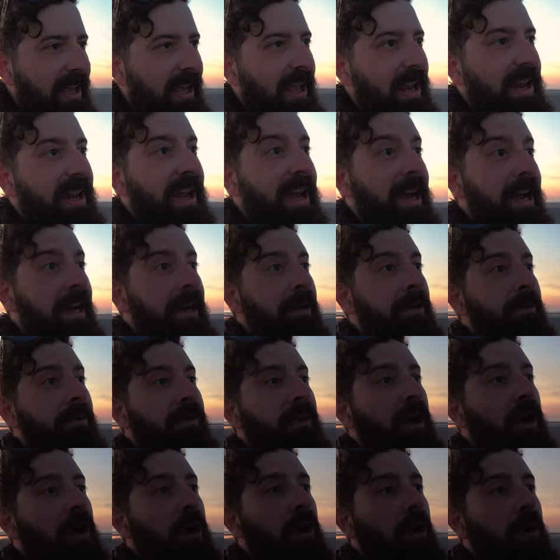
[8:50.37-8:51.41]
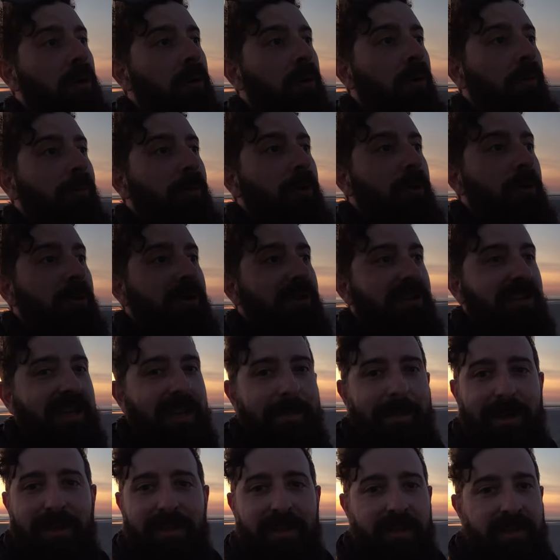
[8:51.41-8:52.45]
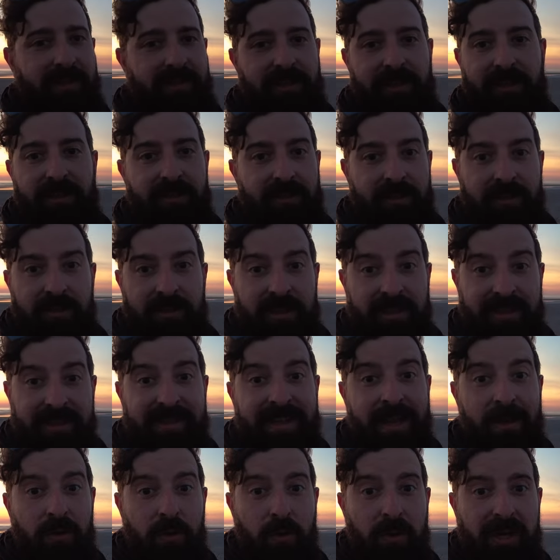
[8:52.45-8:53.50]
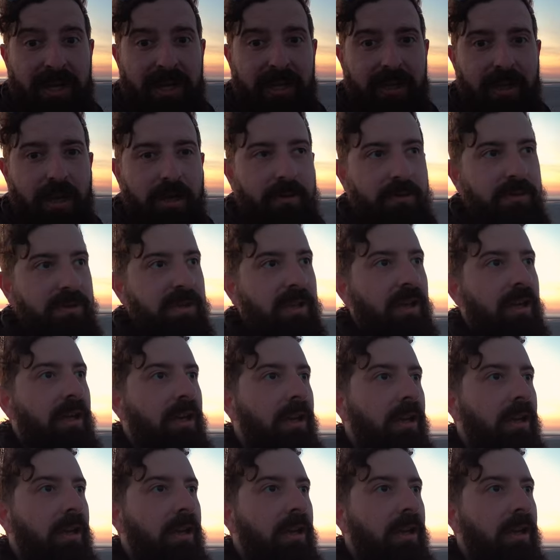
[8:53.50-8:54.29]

And now the whole moon has come out the other side. It's just, this is how quick it goes.